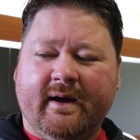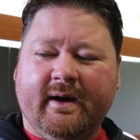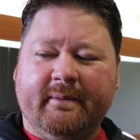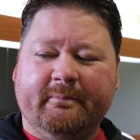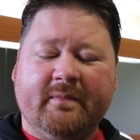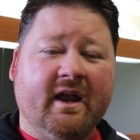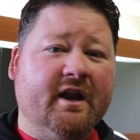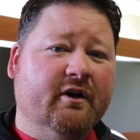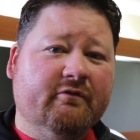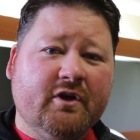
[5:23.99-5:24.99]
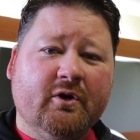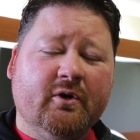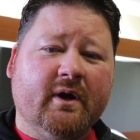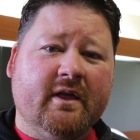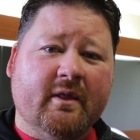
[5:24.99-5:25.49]
an
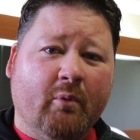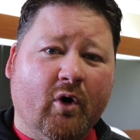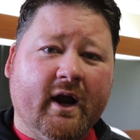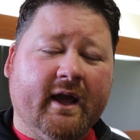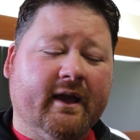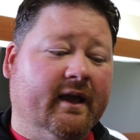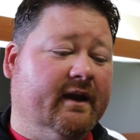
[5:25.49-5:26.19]
interview in the morning,